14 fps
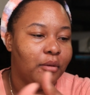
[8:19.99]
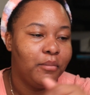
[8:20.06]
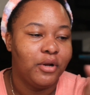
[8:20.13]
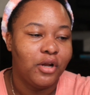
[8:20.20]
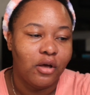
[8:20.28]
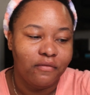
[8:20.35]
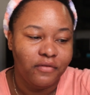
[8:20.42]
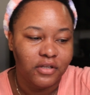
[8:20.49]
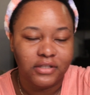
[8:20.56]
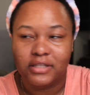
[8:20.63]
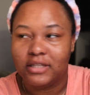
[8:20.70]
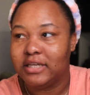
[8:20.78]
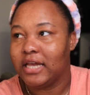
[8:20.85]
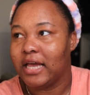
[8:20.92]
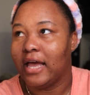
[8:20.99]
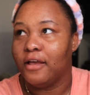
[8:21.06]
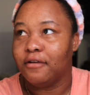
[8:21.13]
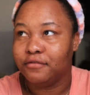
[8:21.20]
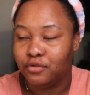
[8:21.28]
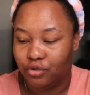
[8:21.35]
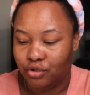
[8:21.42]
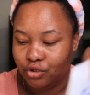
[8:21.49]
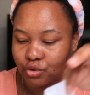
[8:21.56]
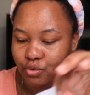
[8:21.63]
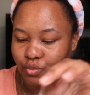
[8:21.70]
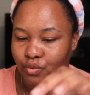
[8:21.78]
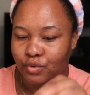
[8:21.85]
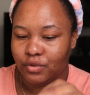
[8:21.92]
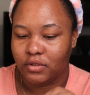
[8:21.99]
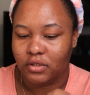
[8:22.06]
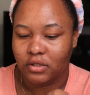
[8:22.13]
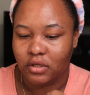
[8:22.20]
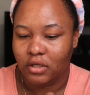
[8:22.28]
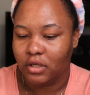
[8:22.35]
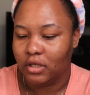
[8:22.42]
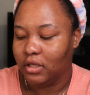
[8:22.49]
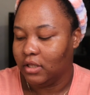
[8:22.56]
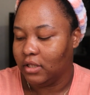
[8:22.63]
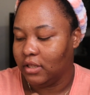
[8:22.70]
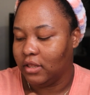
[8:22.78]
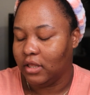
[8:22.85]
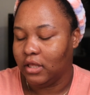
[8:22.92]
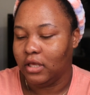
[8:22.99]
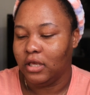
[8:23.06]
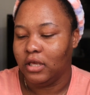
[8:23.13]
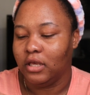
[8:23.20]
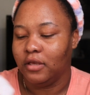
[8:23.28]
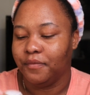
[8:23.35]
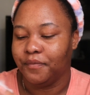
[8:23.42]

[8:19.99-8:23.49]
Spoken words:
but obviously I have to use the